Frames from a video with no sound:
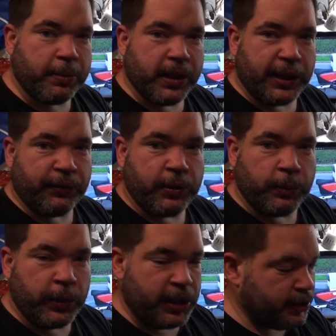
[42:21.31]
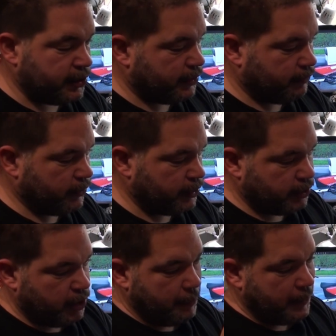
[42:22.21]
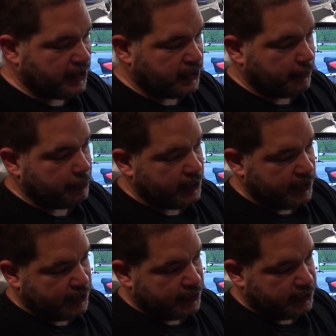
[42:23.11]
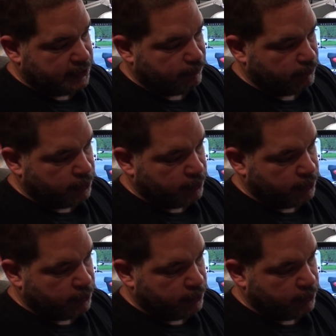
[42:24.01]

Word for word: plate for the wheels, because there's like a plastic plate that